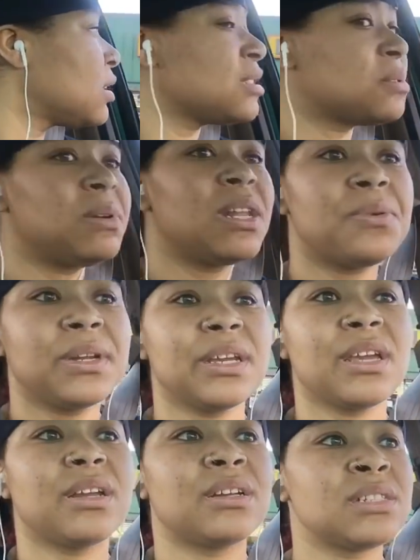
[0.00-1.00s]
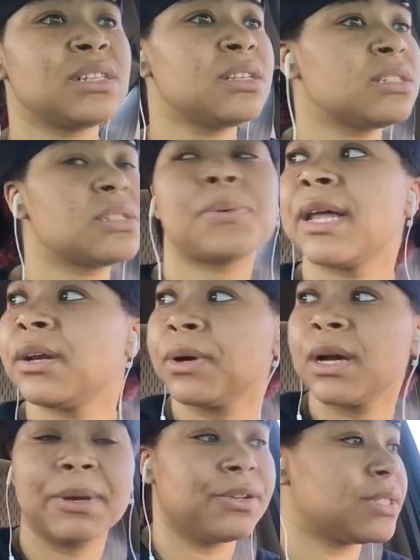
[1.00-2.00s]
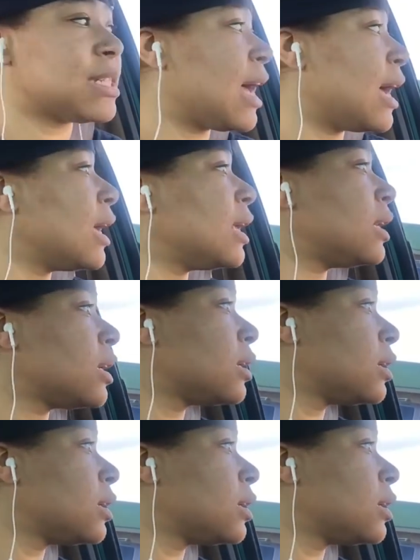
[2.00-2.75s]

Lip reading: It's blowing again. See, this is why I don't come outside.